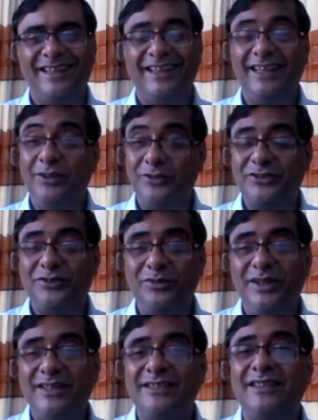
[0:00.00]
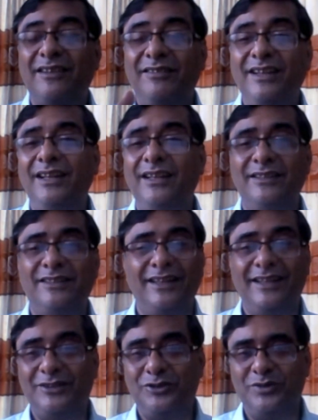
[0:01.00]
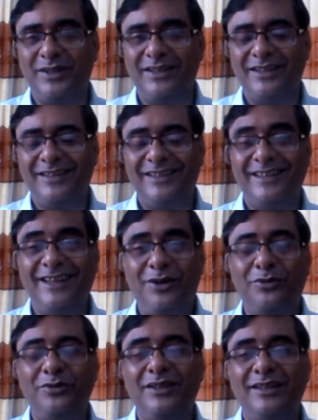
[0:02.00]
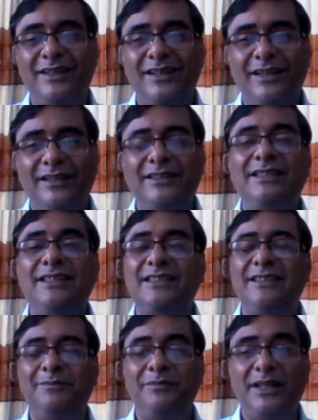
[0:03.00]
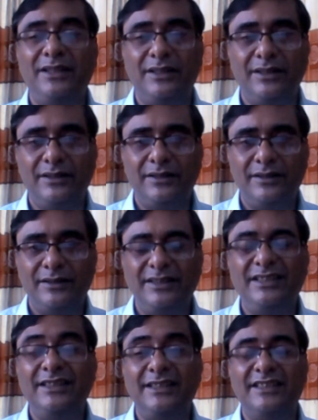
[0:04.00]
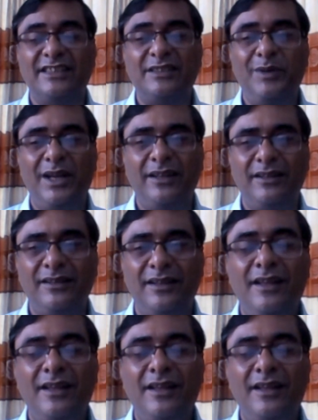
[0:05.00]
You students are really intellectual. Now, this is sympathetic. This is inspiring.